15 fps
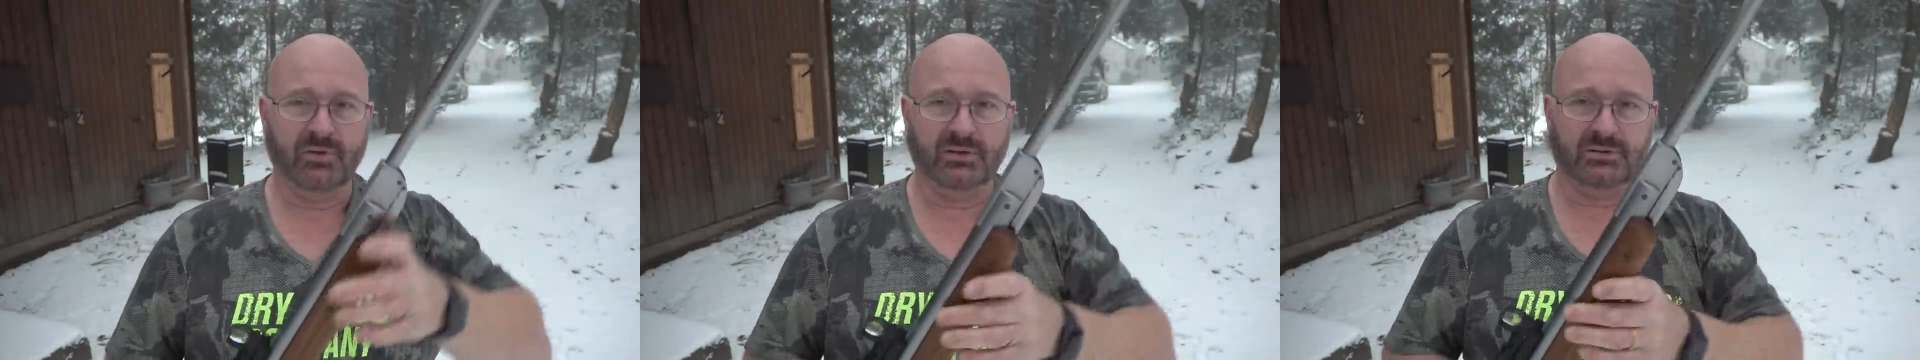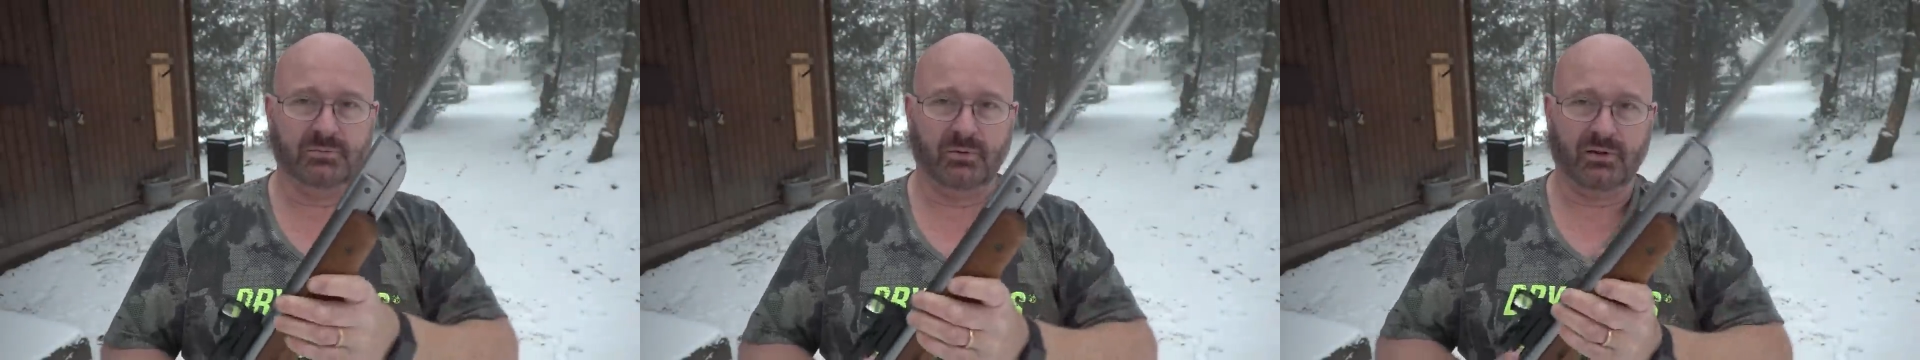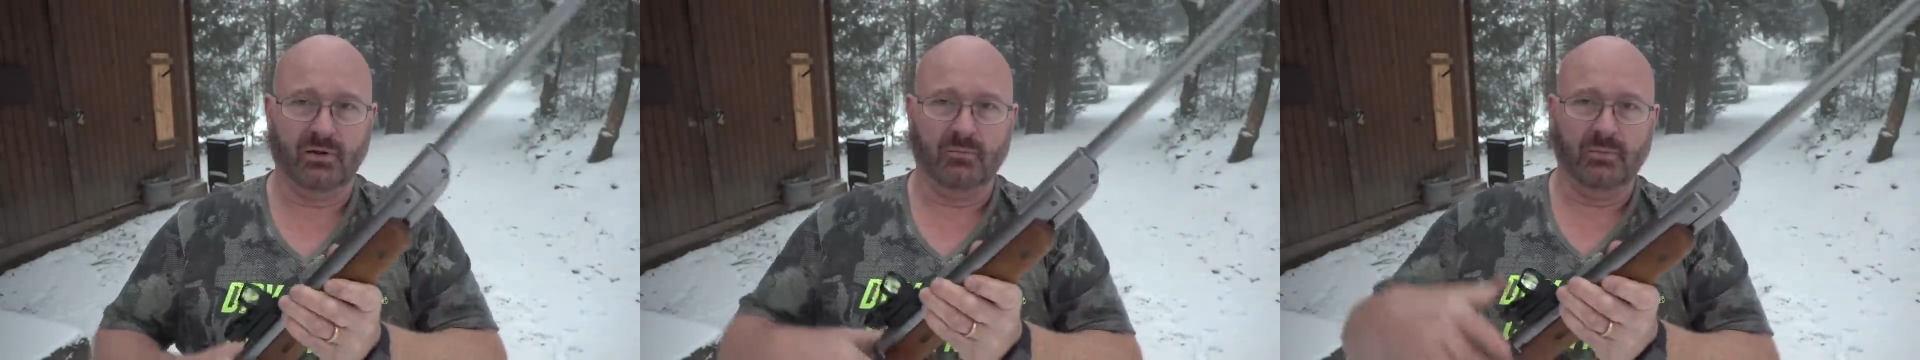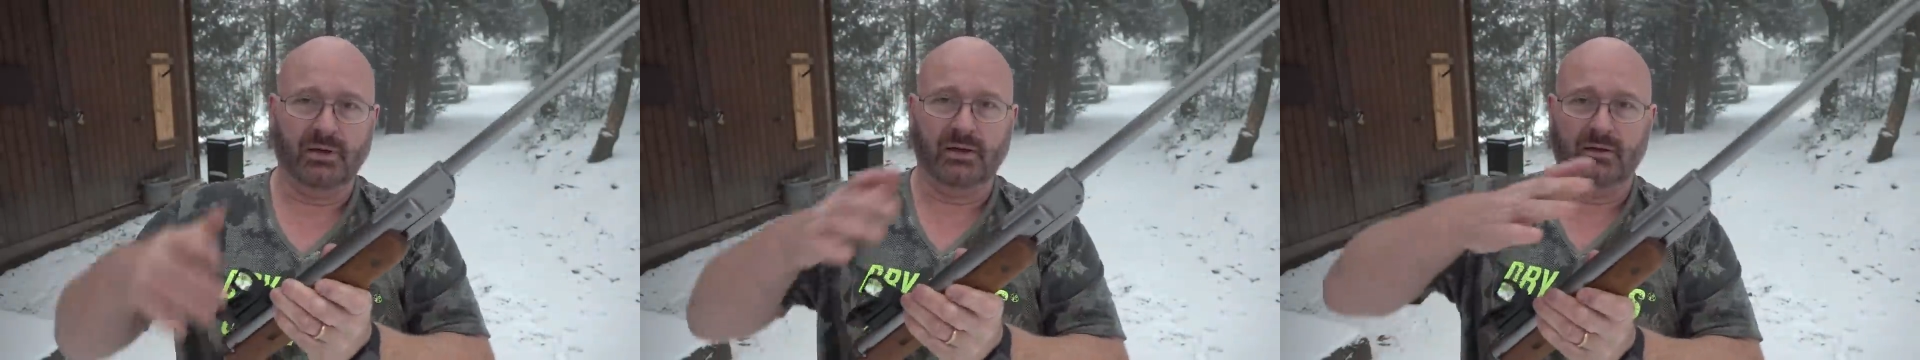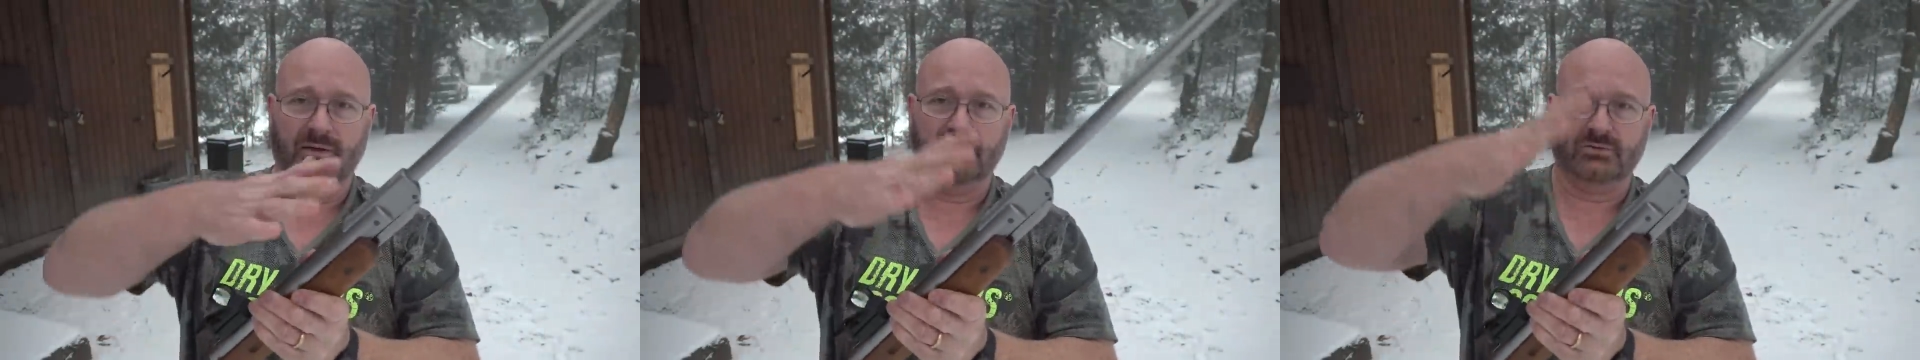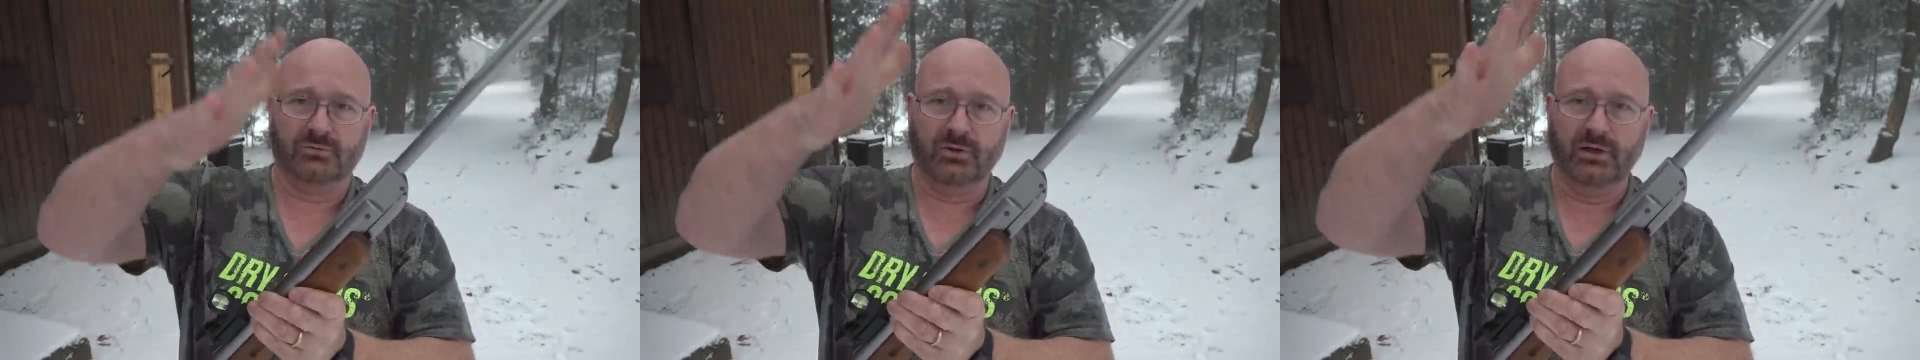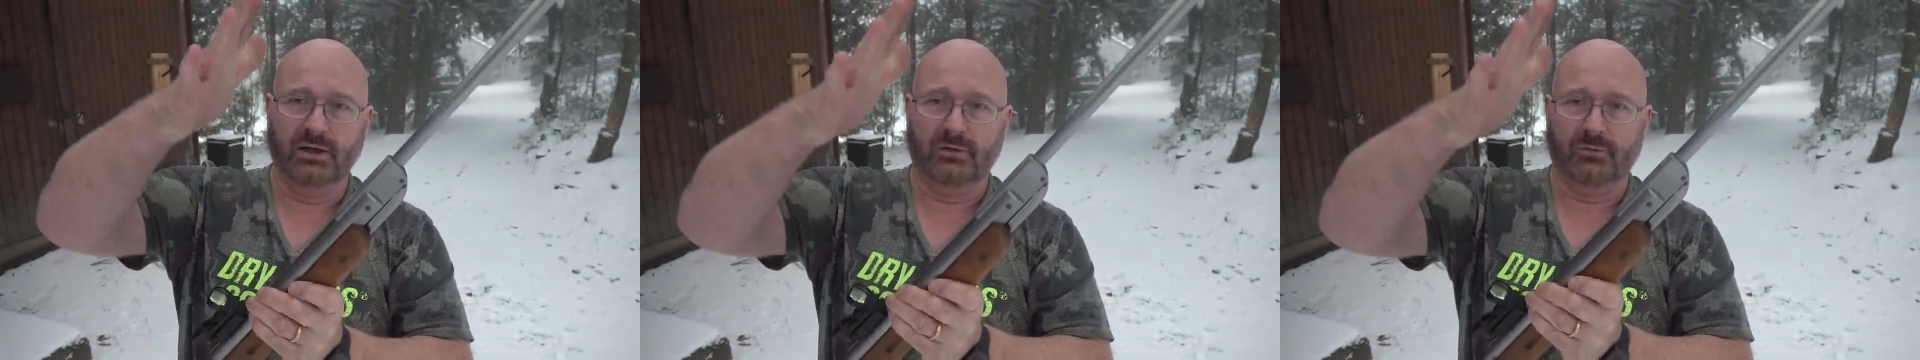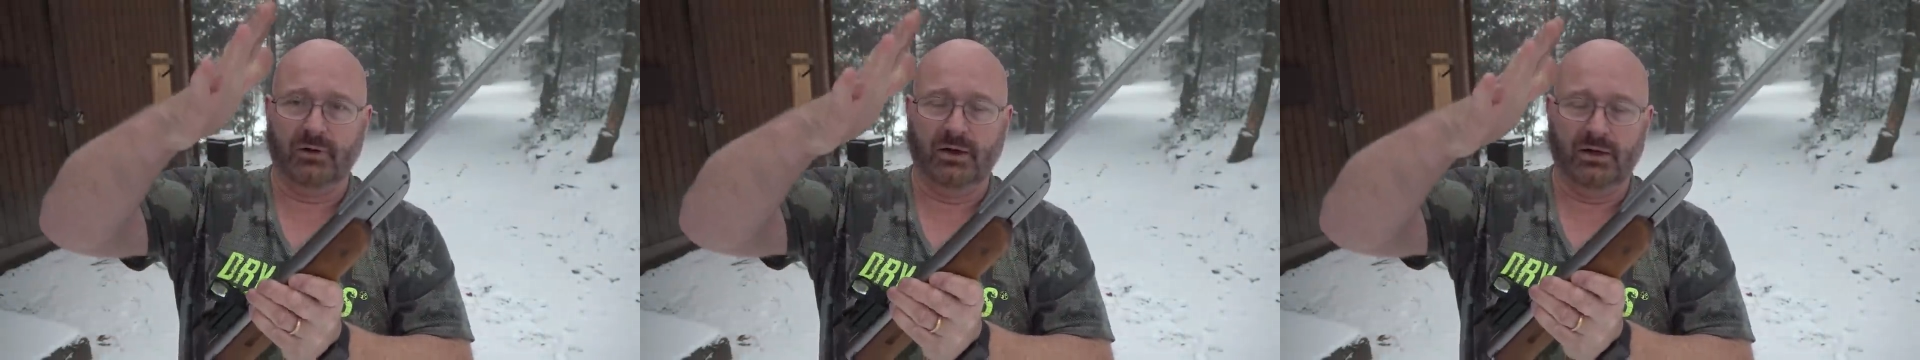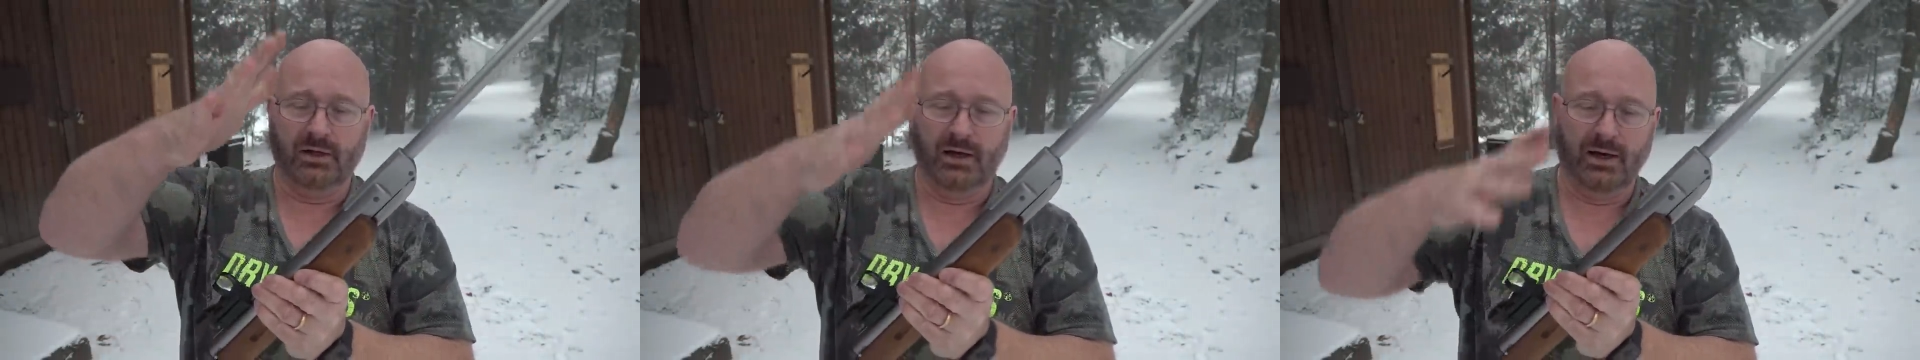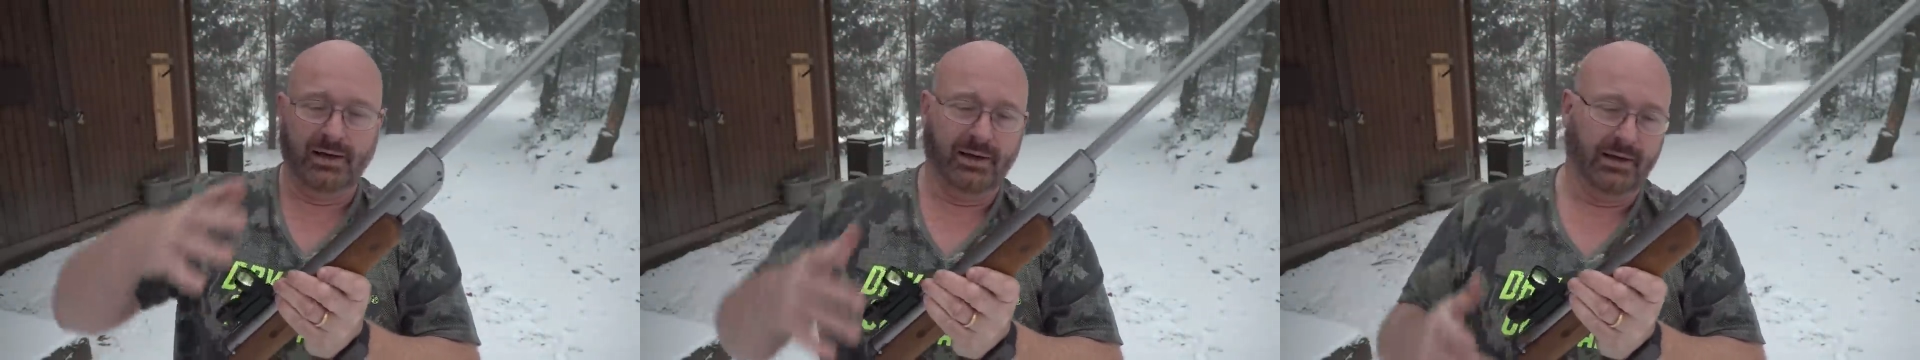this without making this really, really
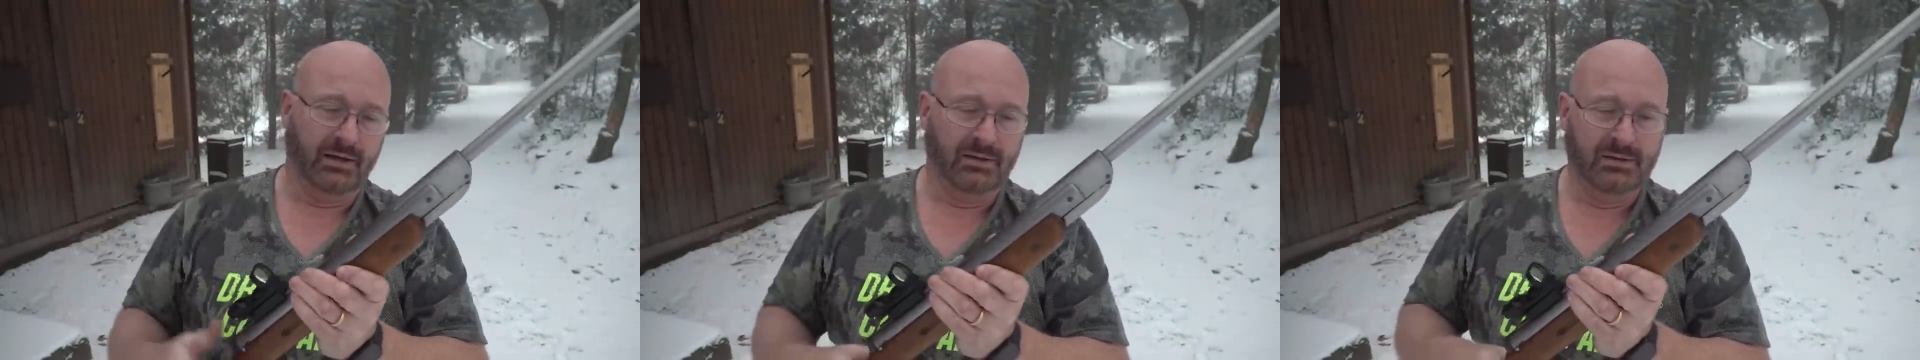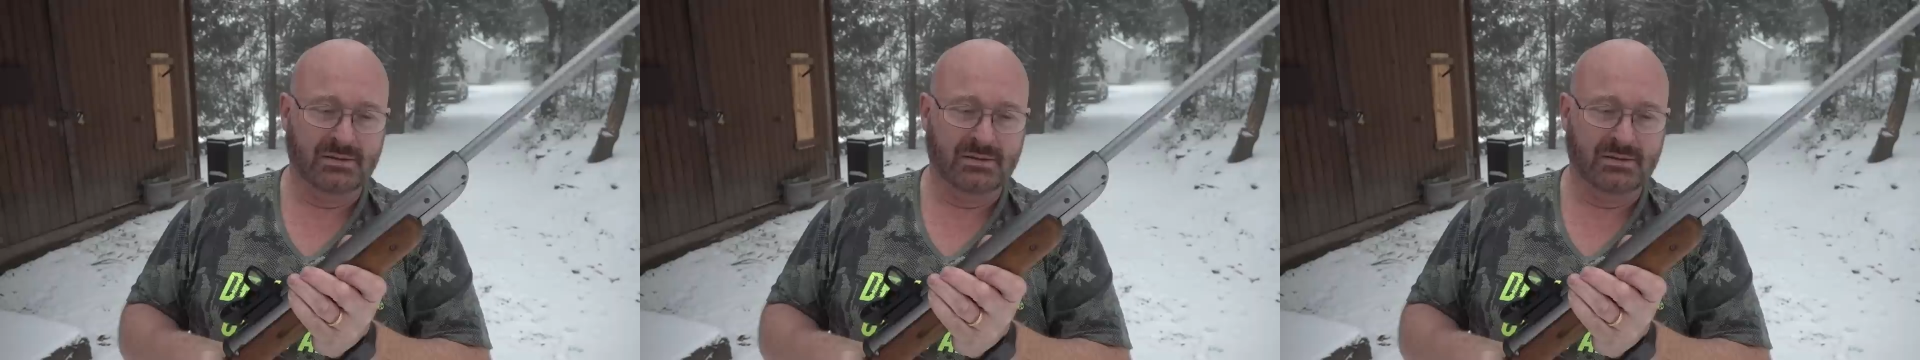high?